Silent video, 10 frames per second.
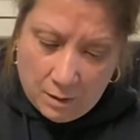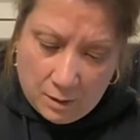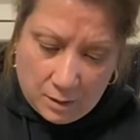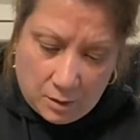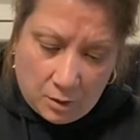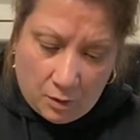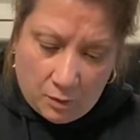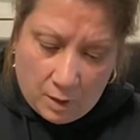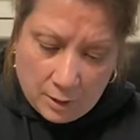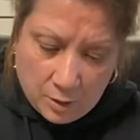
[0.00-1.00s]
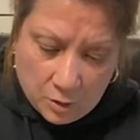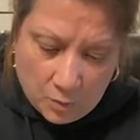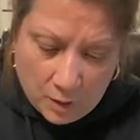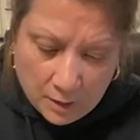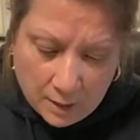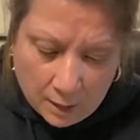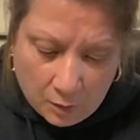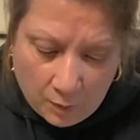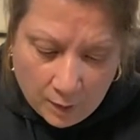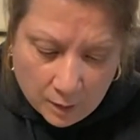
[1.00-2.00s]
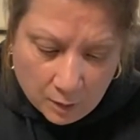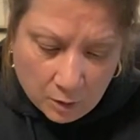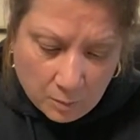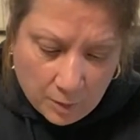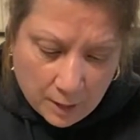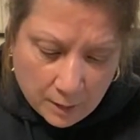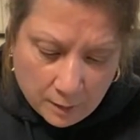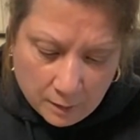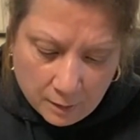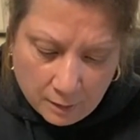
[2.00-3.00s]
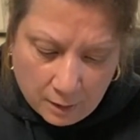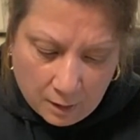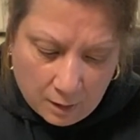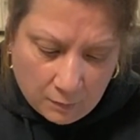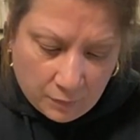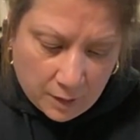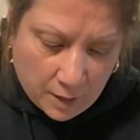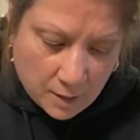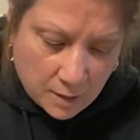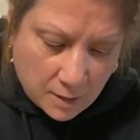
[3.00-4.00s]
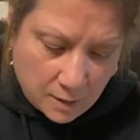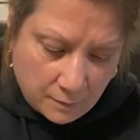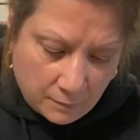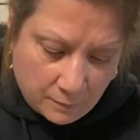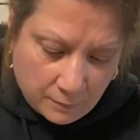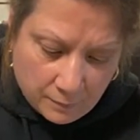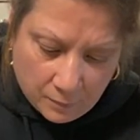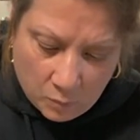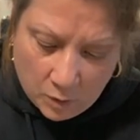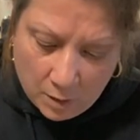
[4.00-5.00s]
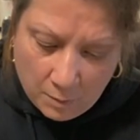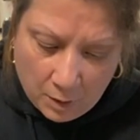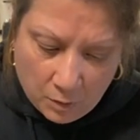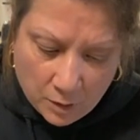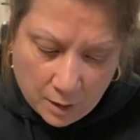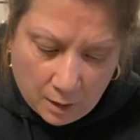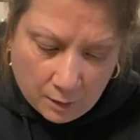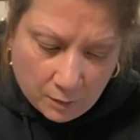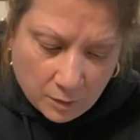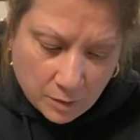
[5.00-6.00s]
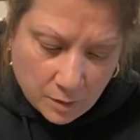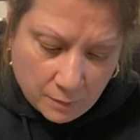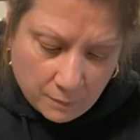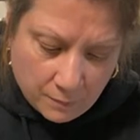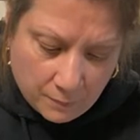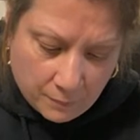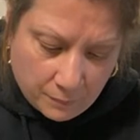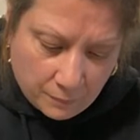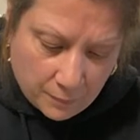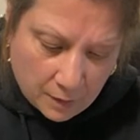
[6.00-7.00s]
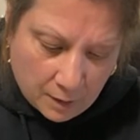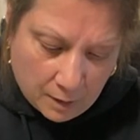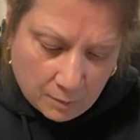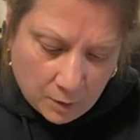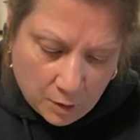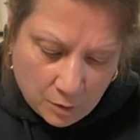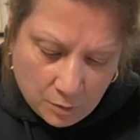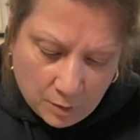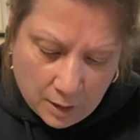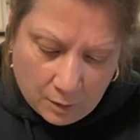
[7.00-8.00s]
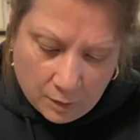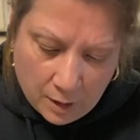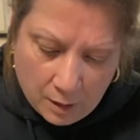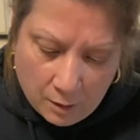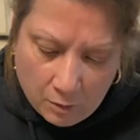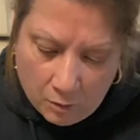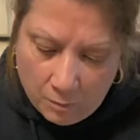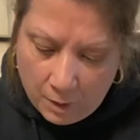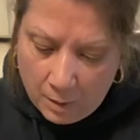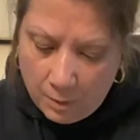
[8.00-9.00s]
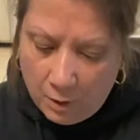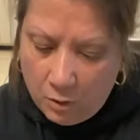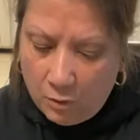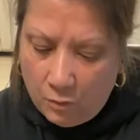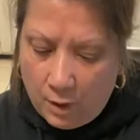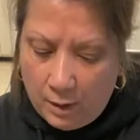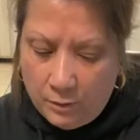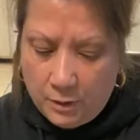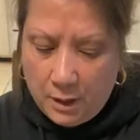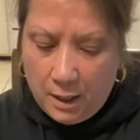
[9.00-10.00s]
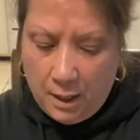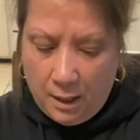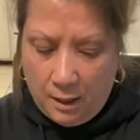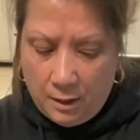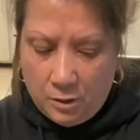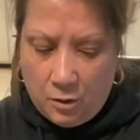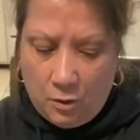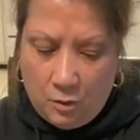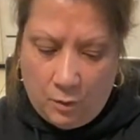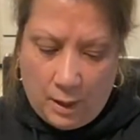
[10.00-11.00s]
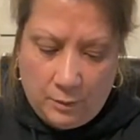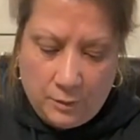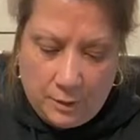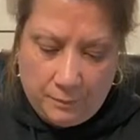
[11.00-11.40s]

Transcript: So I just want to decorate a little bit of this with the mirror tiles. I think I'm going to do down here, or maybe go around. Let's go around.